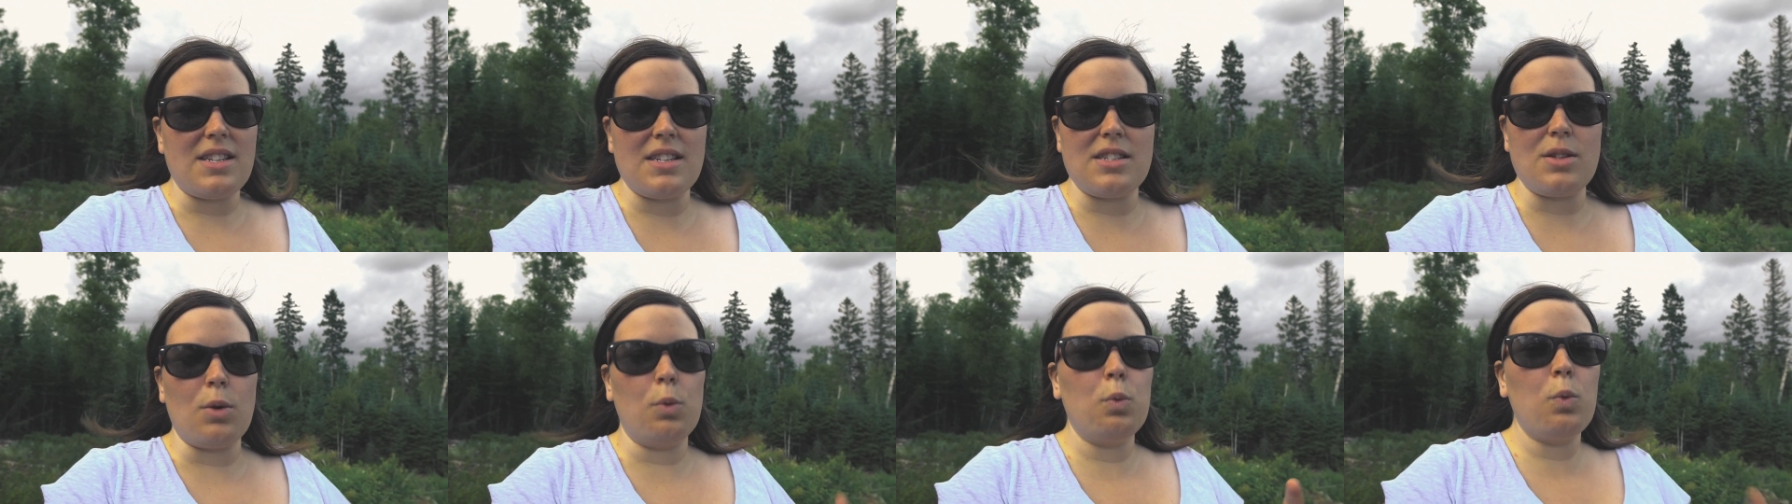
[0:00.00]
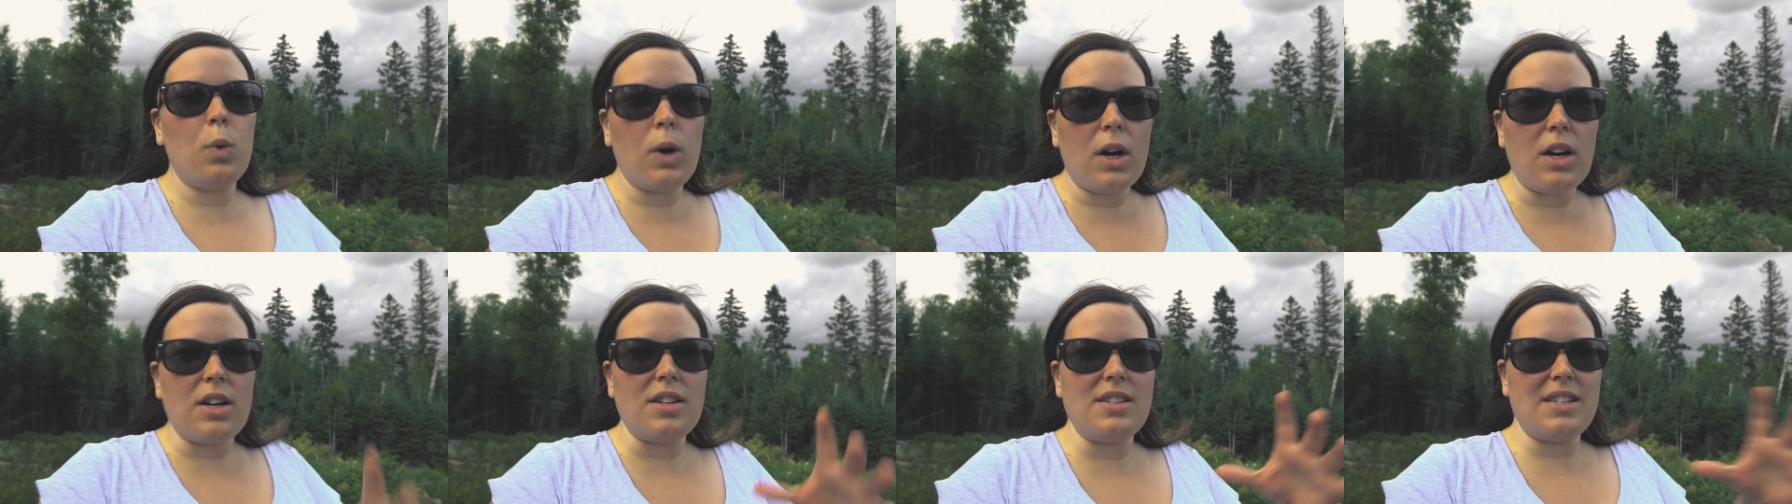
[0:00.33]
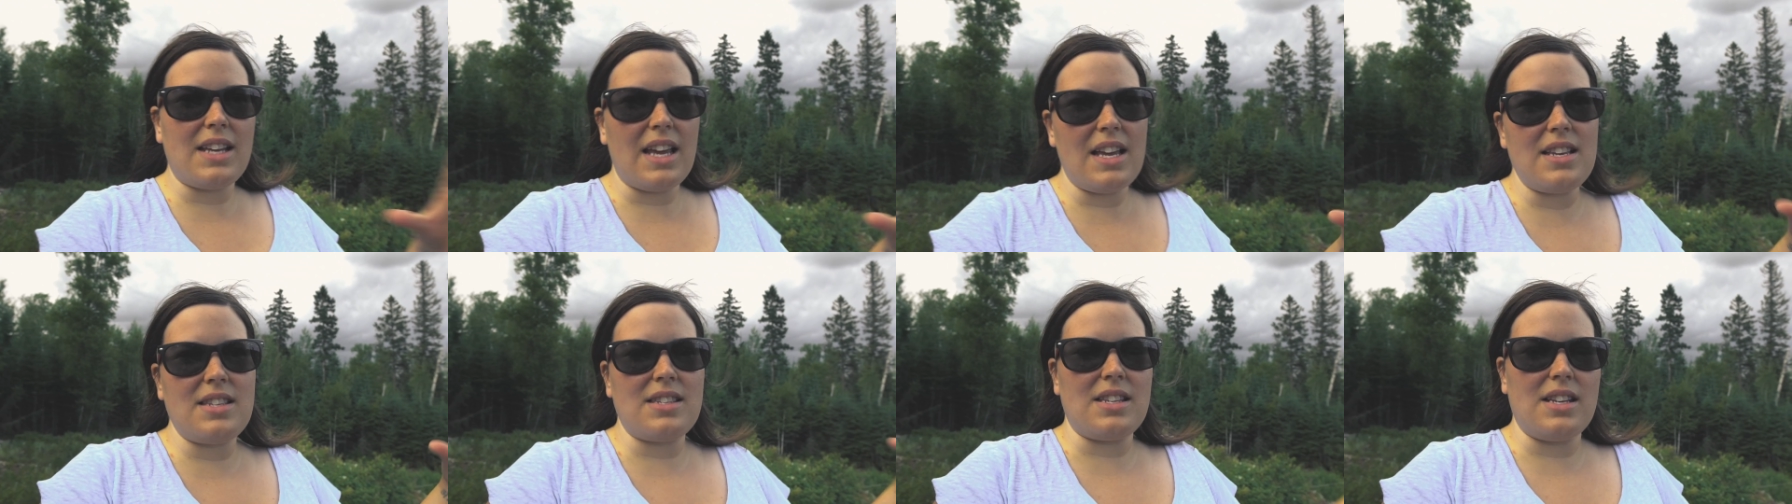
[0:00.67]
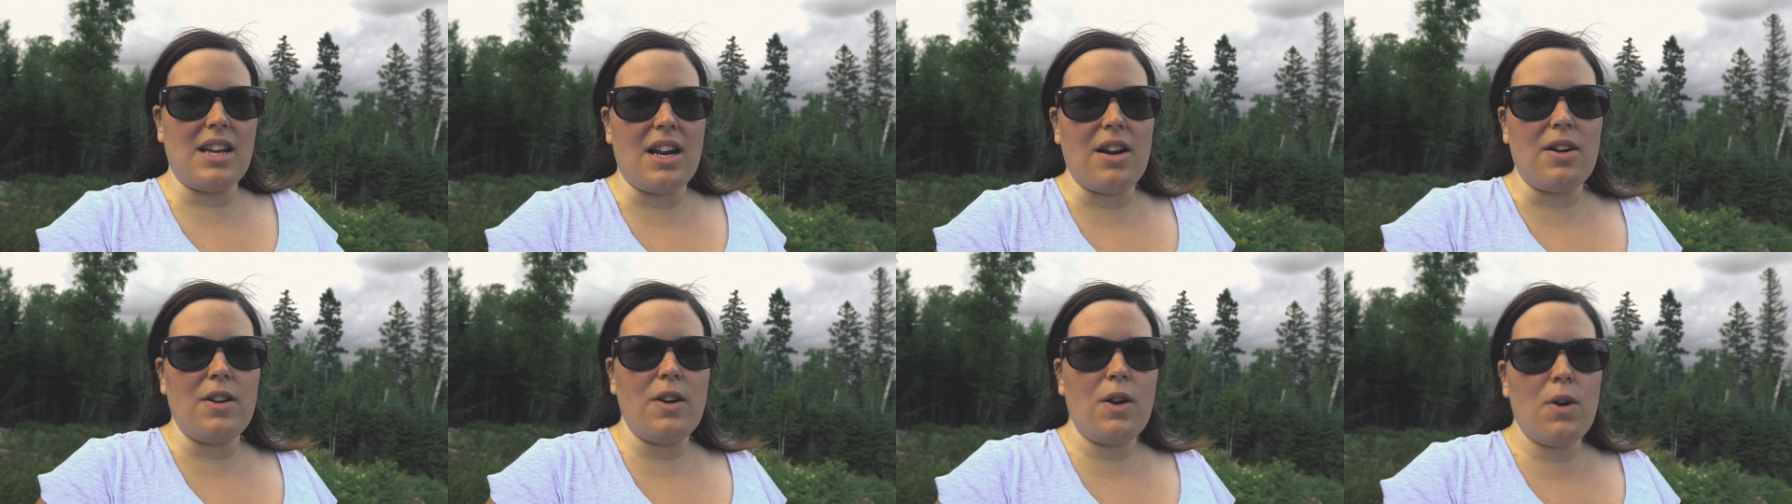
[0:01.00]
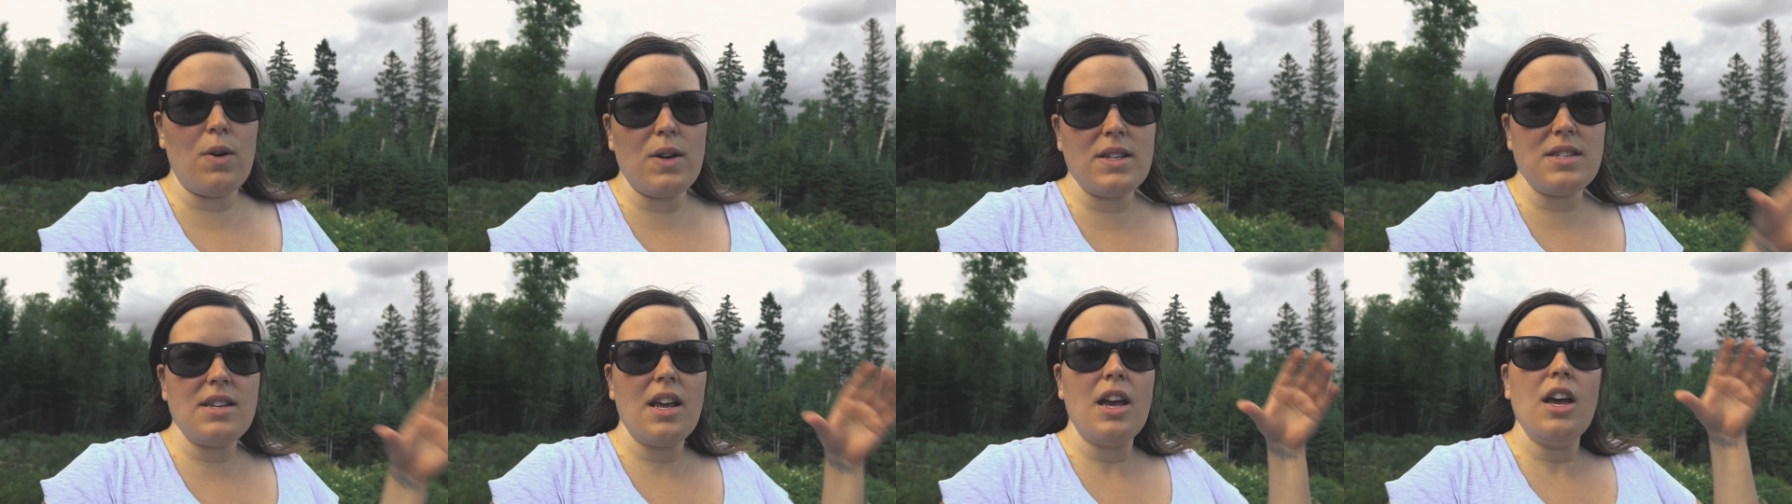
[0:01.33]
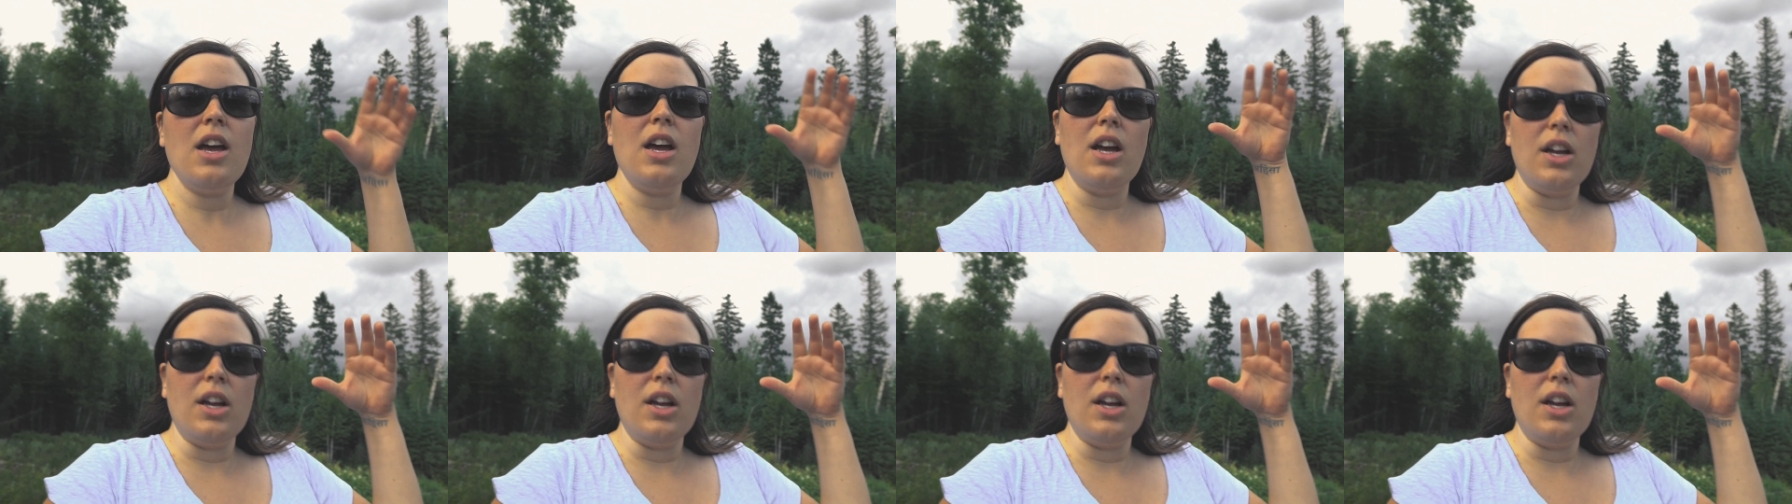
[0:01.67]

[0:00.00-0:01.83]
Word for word: because the worst case scenario is